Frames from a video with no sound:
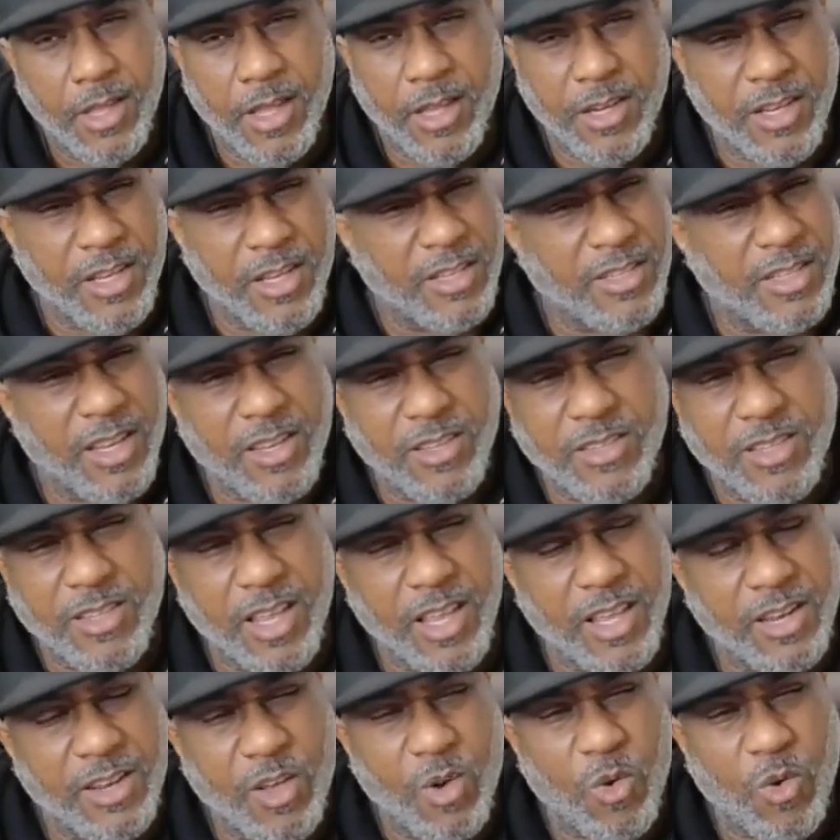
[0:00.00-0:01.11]
And Denzel
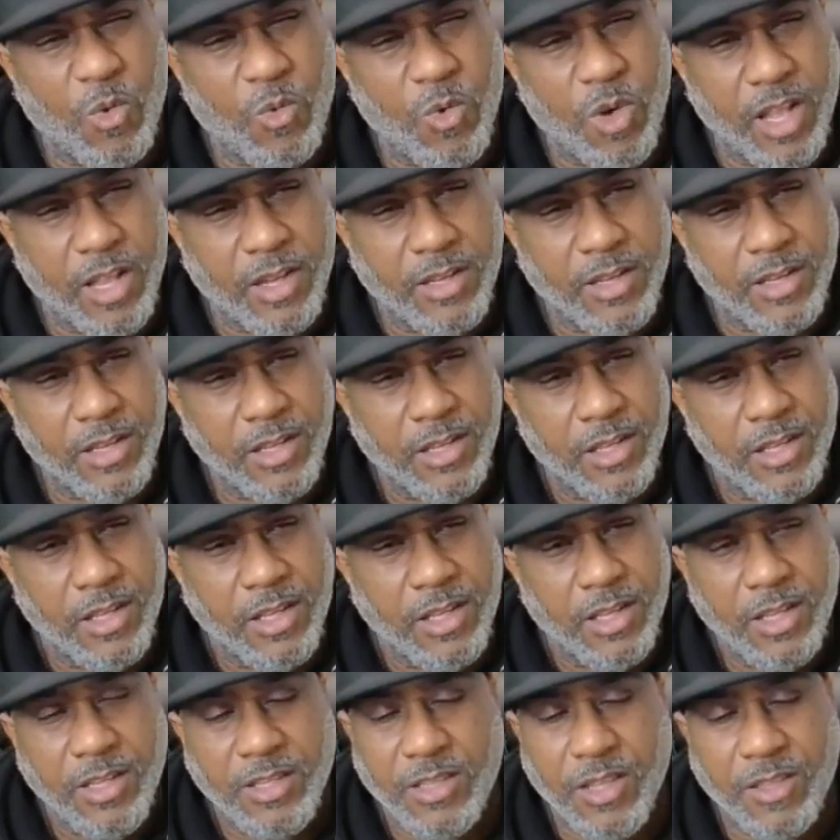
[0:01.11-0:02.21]
said, No, what?
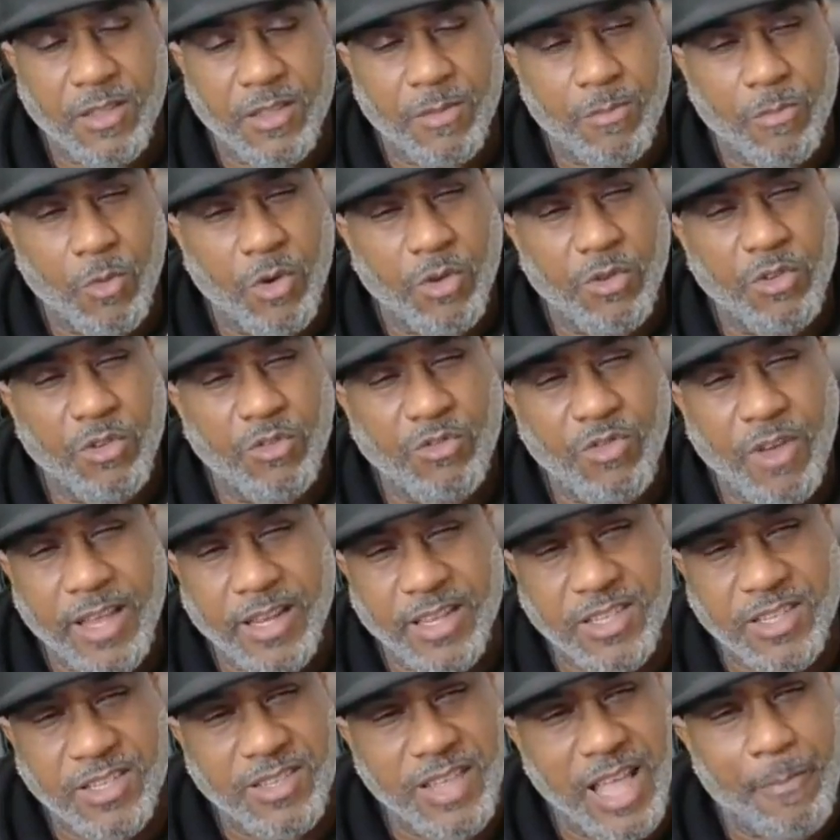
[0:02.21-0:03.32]
He said, The more you try
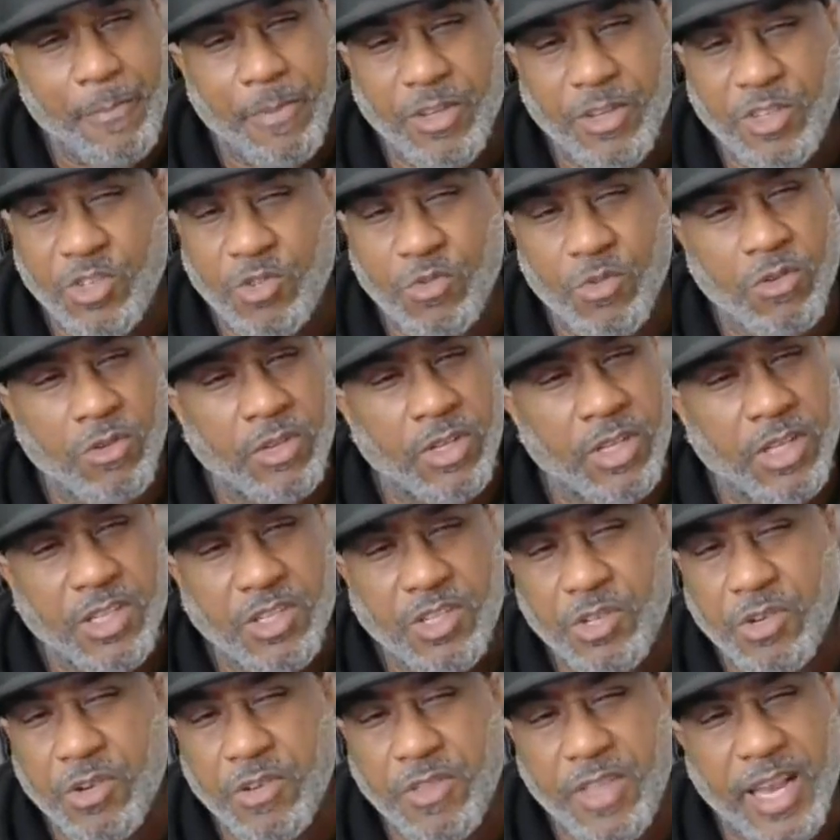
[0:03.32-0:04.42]
to stop it, you only
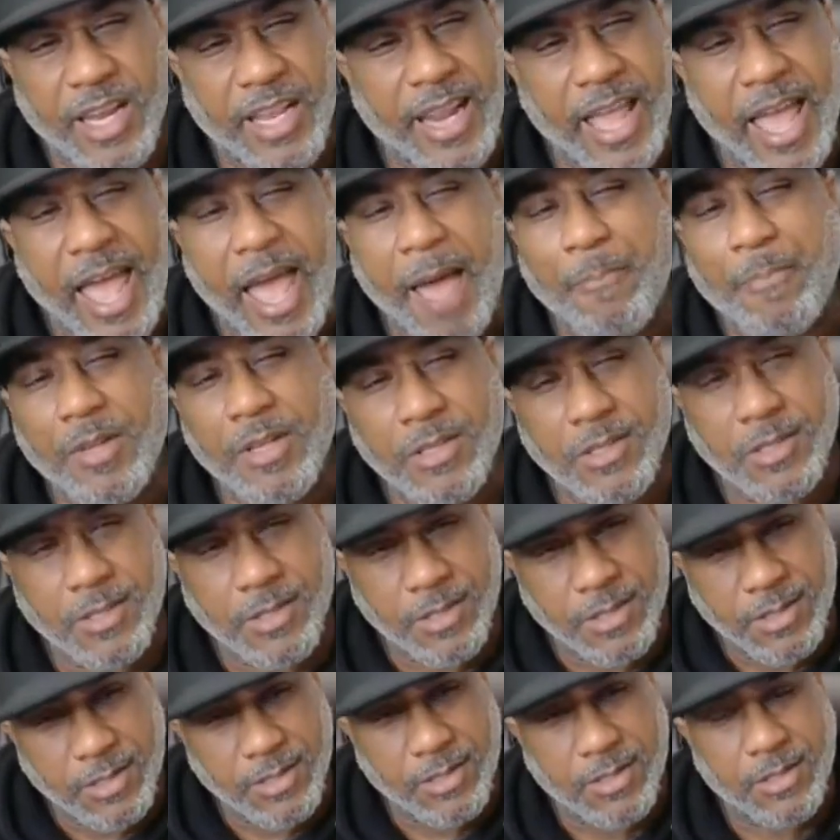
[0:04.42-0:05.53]
ensure that it
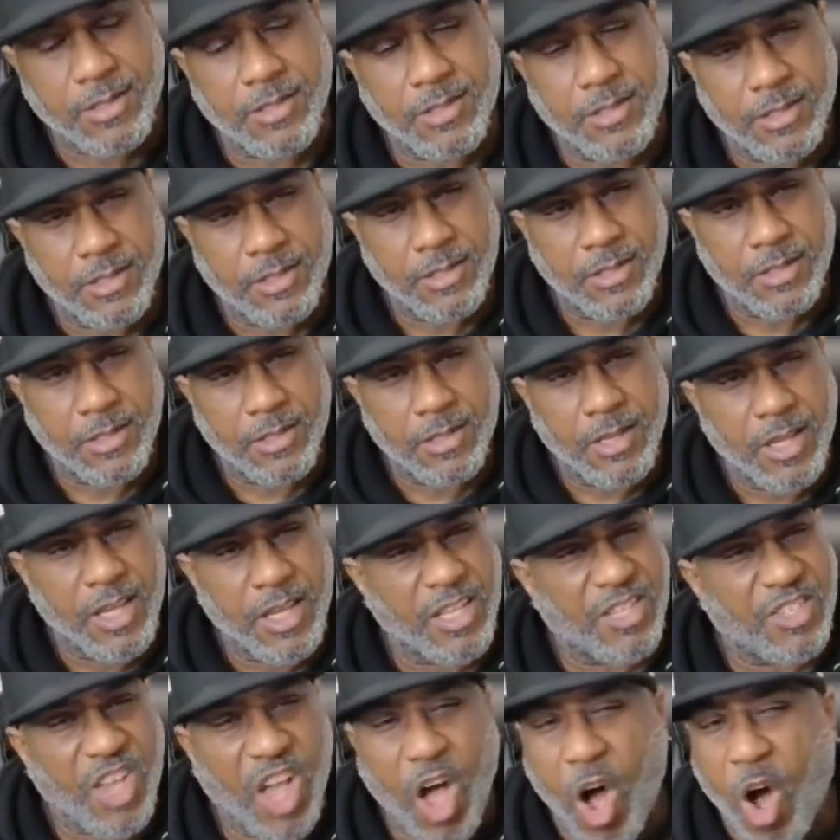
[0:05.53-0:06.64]
happens.
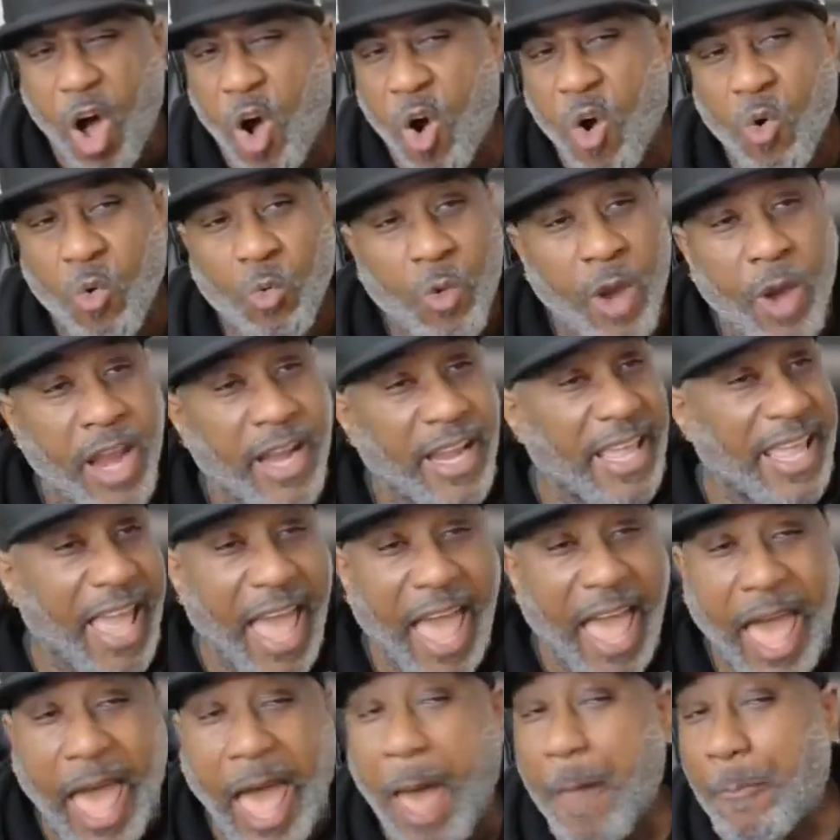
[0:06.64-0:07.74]
It's already
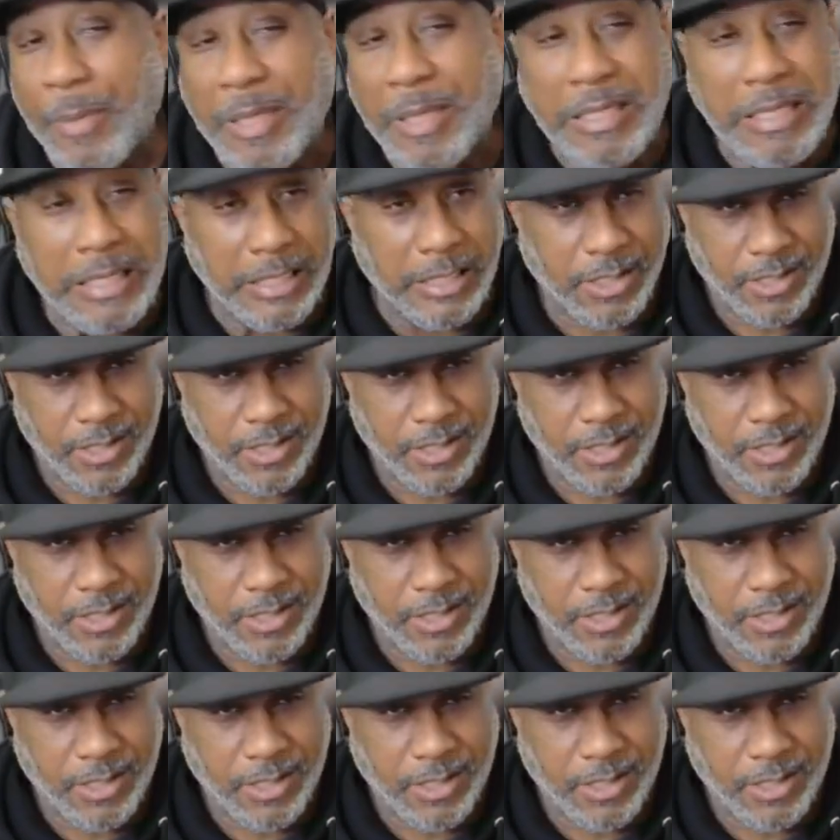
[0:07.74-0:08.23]
happened.